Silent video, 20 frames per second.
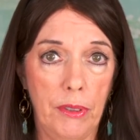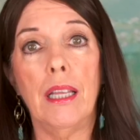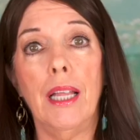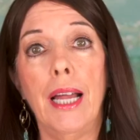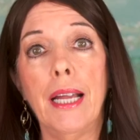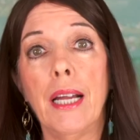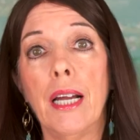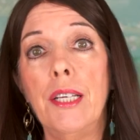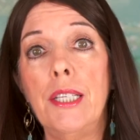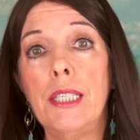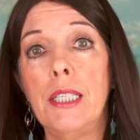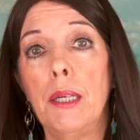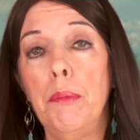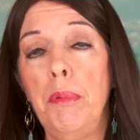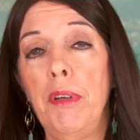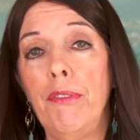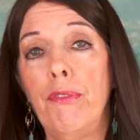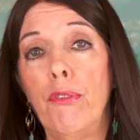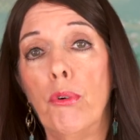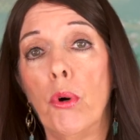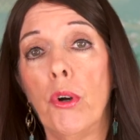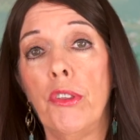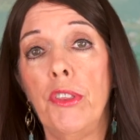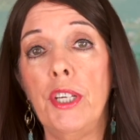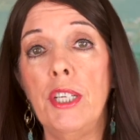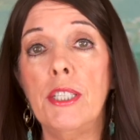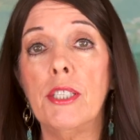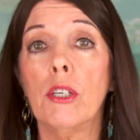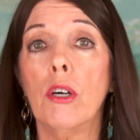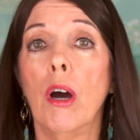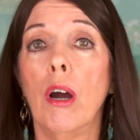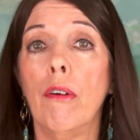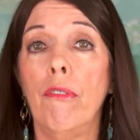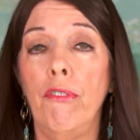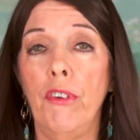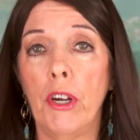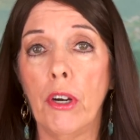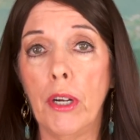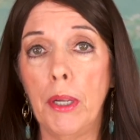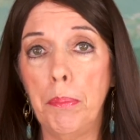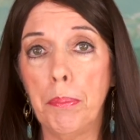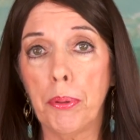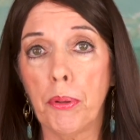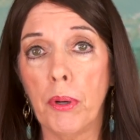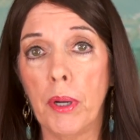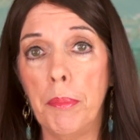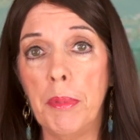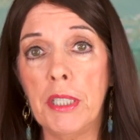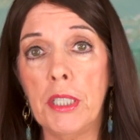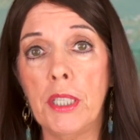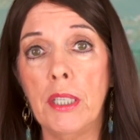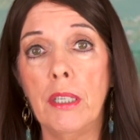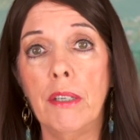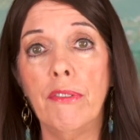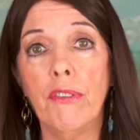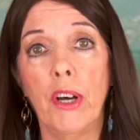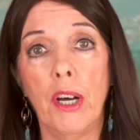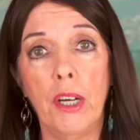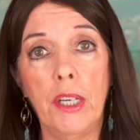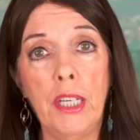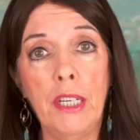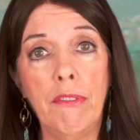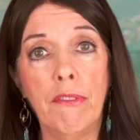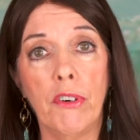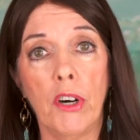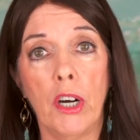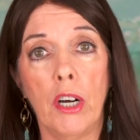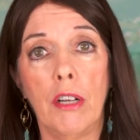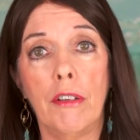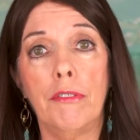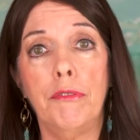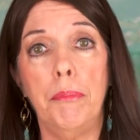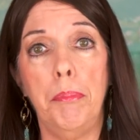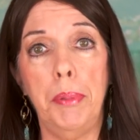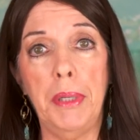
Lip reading: Like I said before, these are very primitive, unevolved